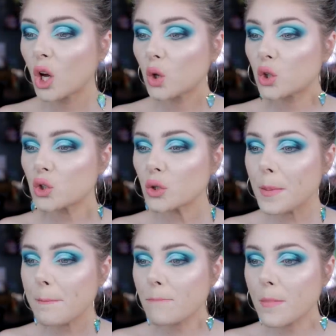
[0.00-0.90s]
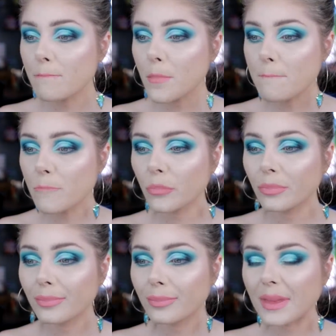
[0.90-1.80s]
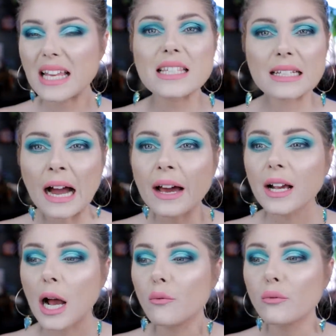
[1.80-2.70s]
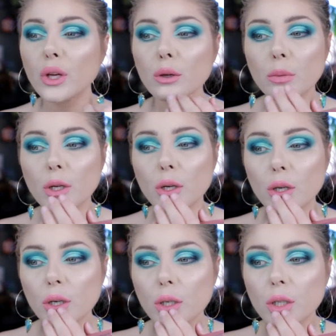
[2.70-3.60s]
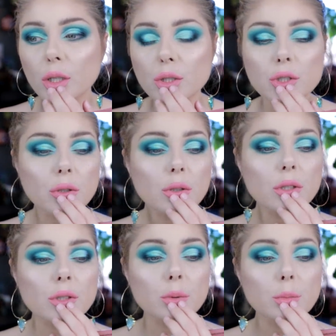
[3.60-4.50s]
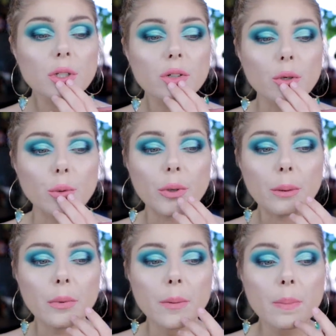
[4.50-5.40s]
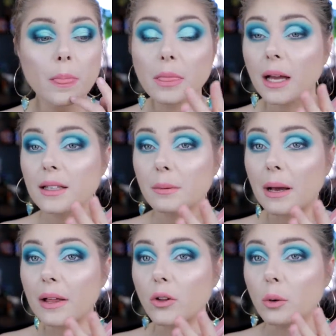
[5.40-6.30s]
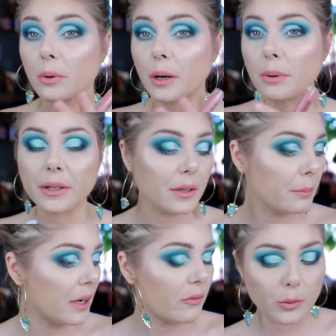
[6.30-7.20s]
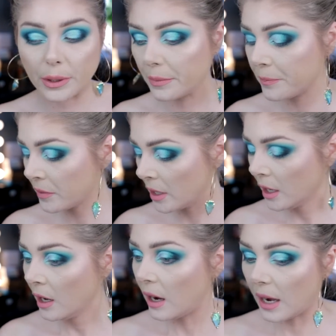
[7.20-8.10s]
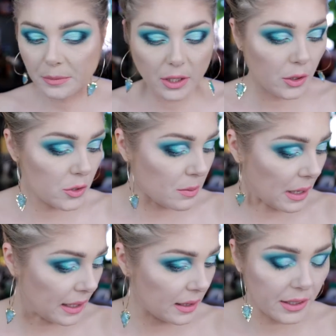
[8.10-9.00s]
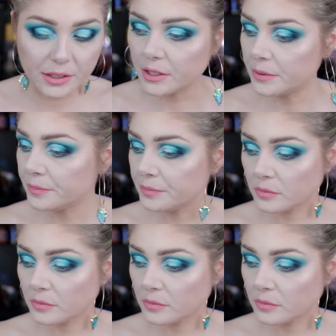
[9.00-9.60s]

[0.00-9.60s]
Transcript: It's... It's kind of comfy, but I'm not sure. There's a bit of a rim. Not that bad though, but a bit, a bit of a rim. I'm gonna do some eyeliner.